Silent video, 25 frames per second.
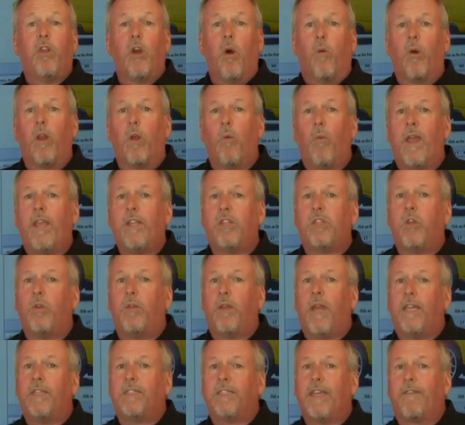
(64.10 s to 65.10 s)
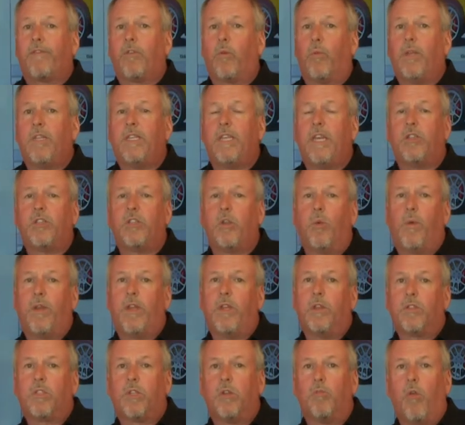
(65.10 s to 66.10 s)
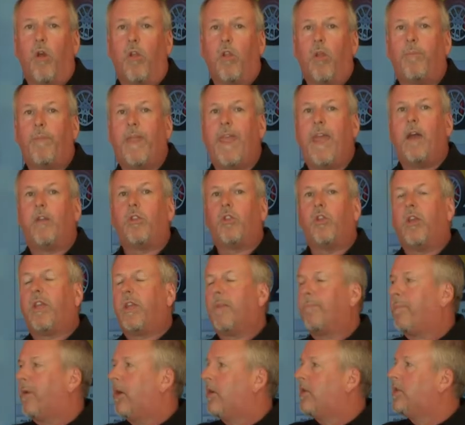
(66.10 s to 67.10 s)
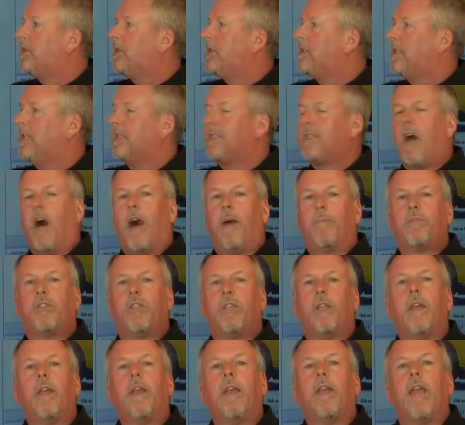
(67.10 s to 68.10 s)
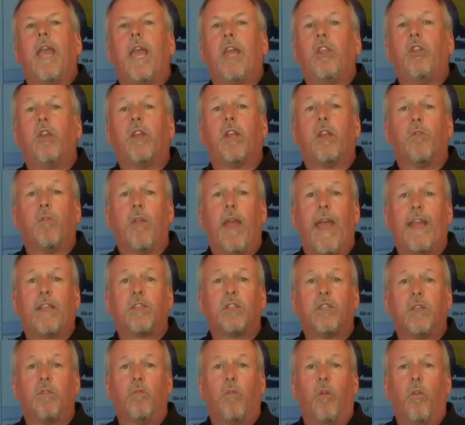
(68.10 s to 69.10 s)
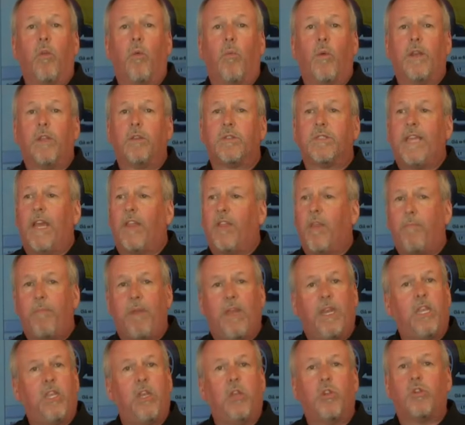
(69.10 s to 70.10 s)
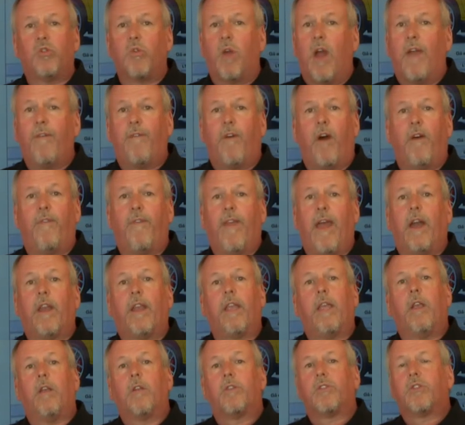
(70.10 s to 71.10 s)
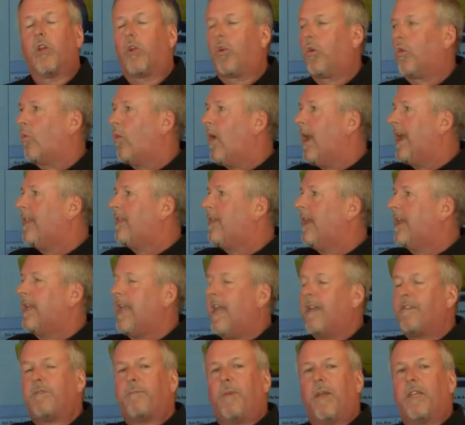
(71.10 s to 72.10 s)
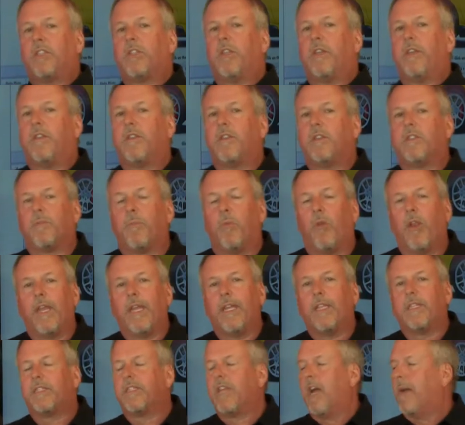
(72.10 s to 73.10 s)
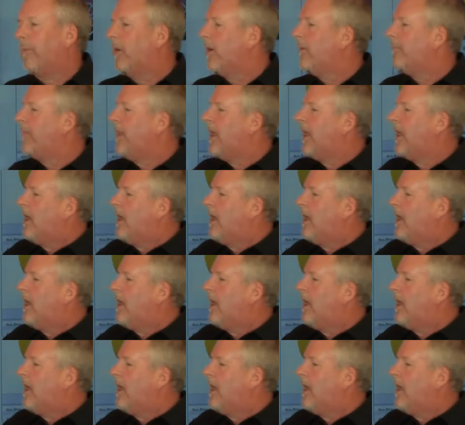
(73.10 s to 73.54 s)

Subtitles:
don't want to wait 2 days after we tint your windows to roll them down, you can purchase this option and you can actually roll the windows down the minute you drive off out of here. It's a great thing to have, especially in the spring and summer.